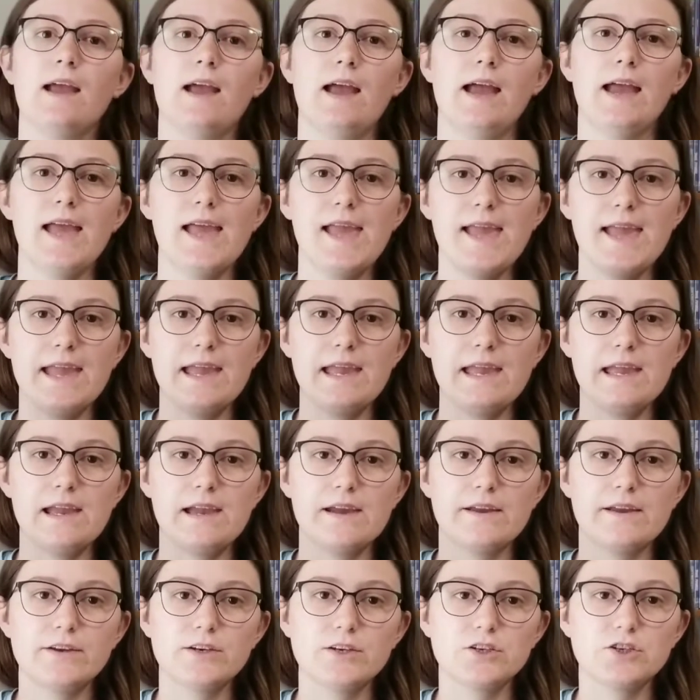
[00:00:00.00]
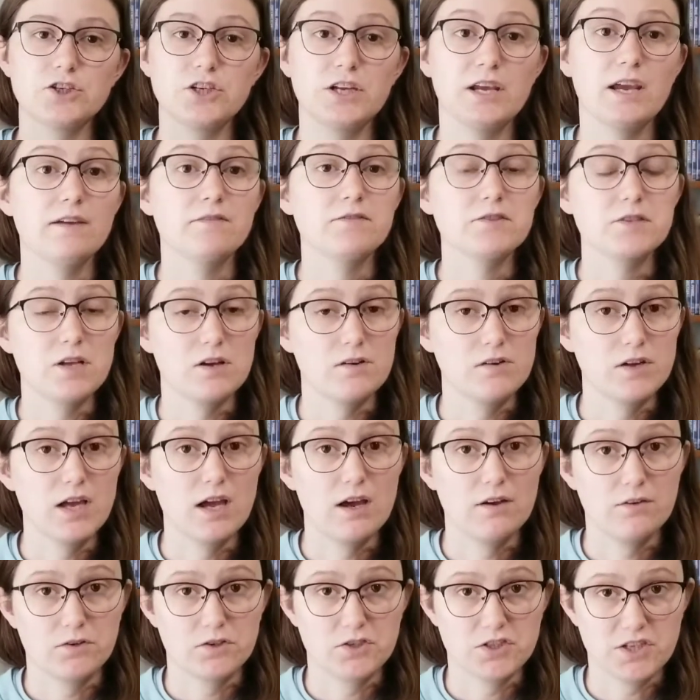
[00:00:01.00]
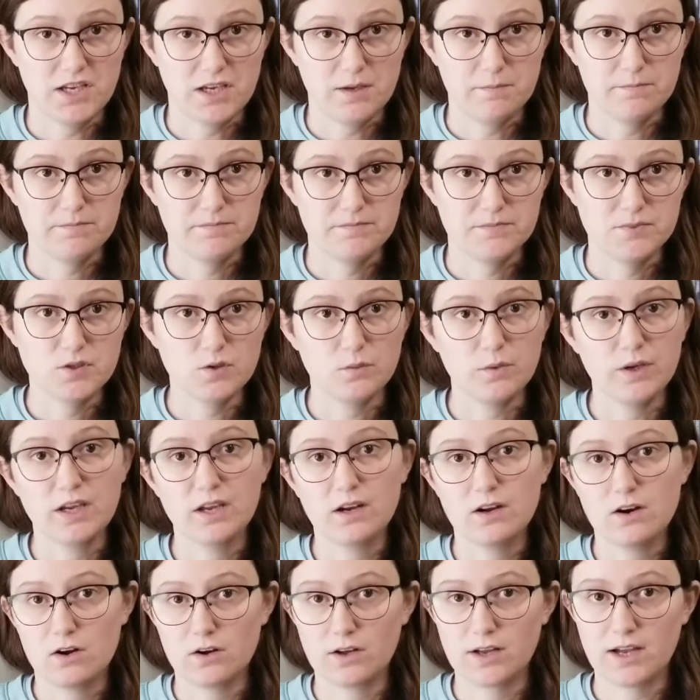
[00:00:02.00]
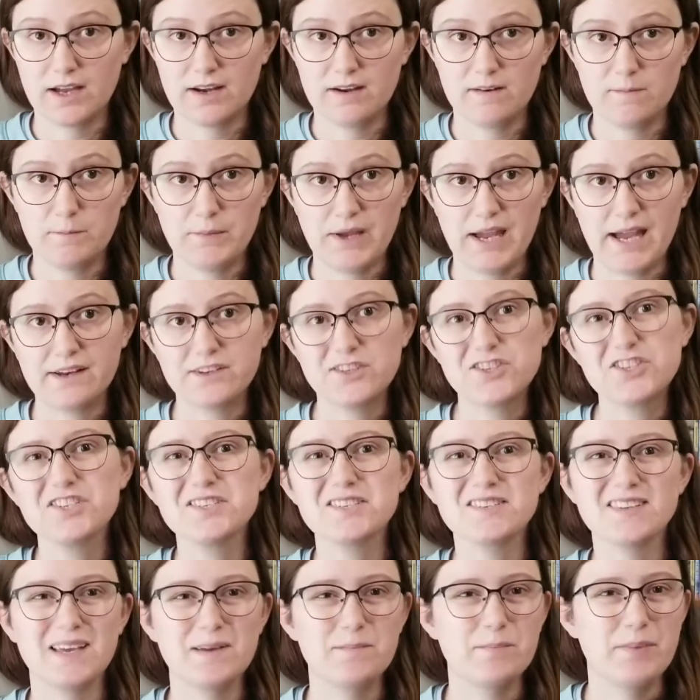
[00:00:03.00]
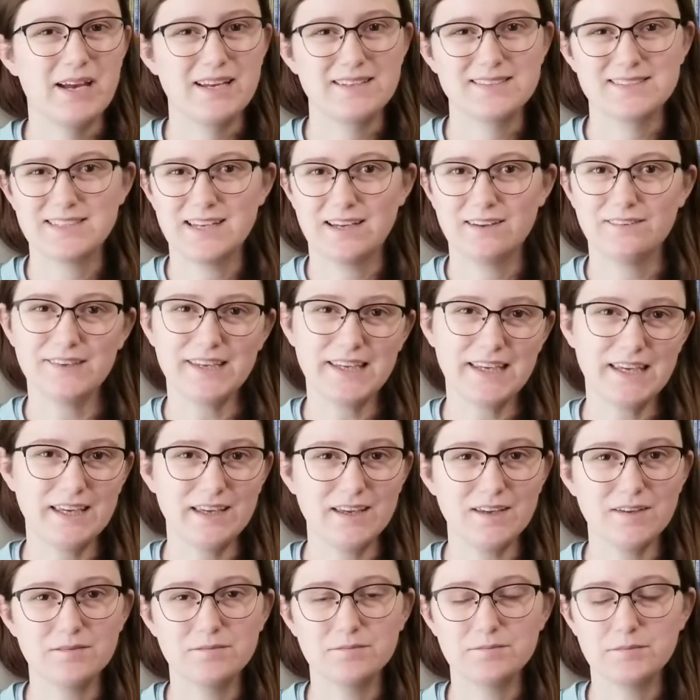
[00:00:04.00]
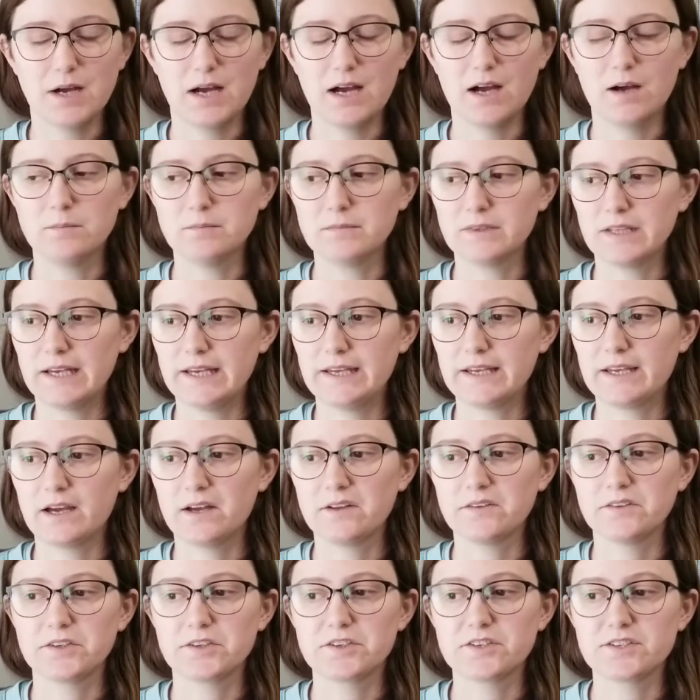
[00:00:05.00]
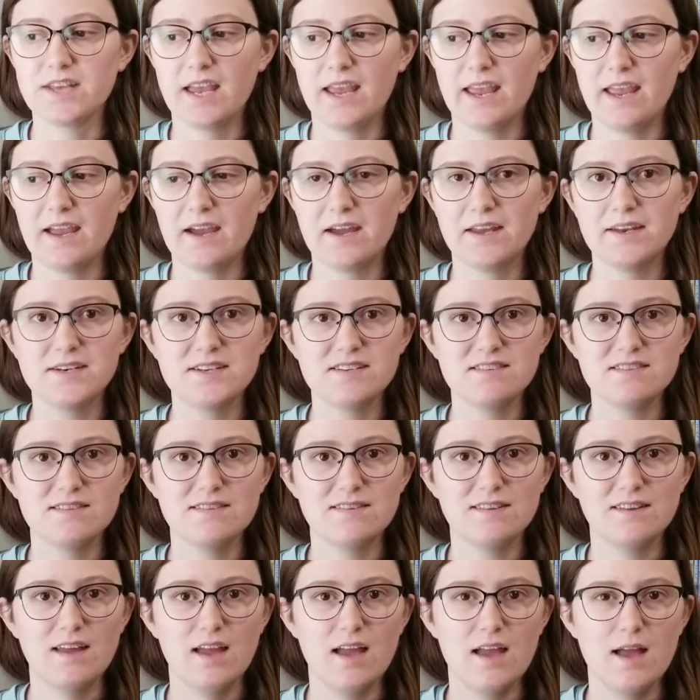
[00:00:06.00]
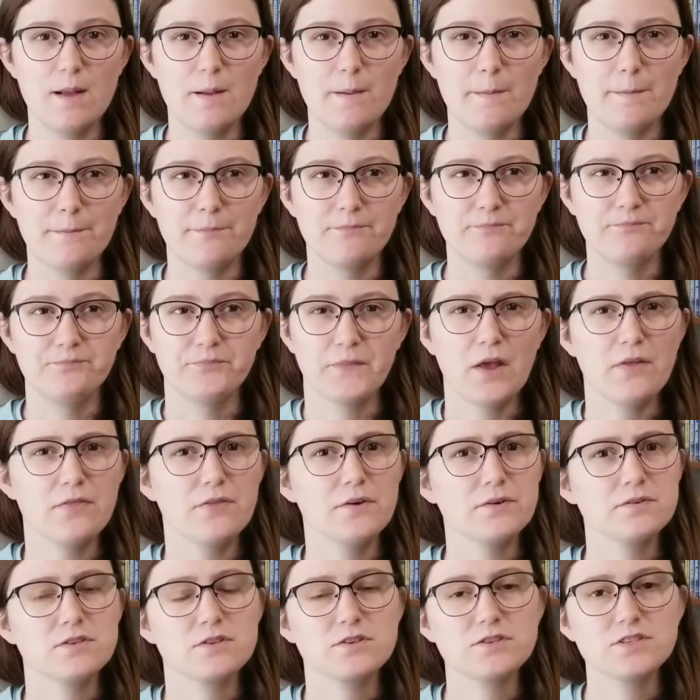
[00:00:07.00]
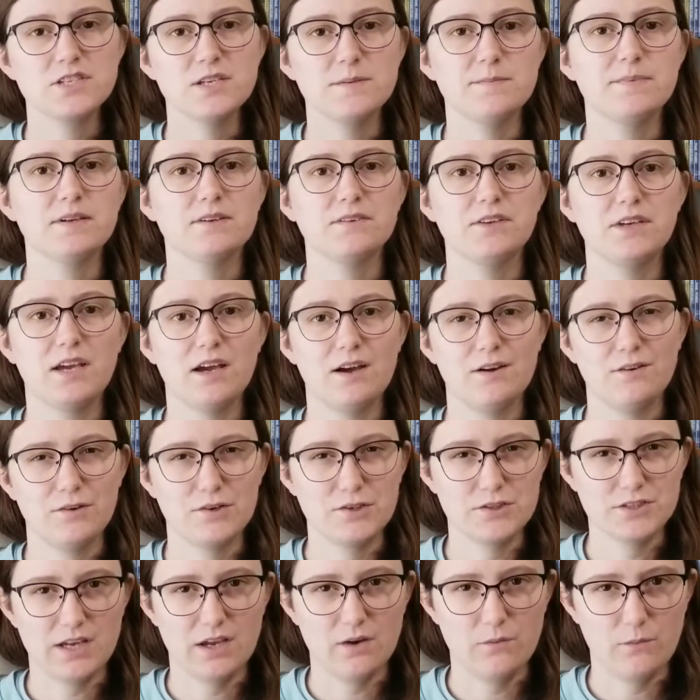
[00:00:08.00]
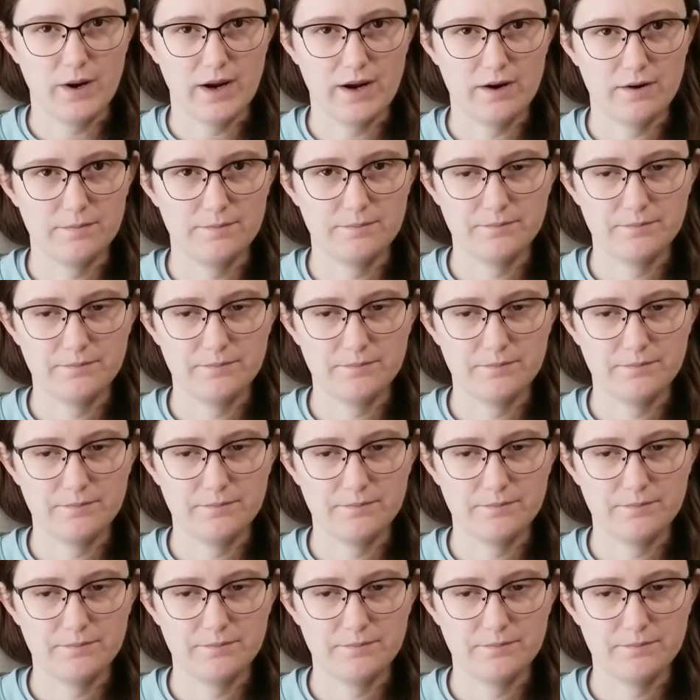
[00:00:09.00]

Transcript: And she gave us all a color scheme so we can all kind of match, just like pastel-y, light colors. And those aren't typically colors I wear.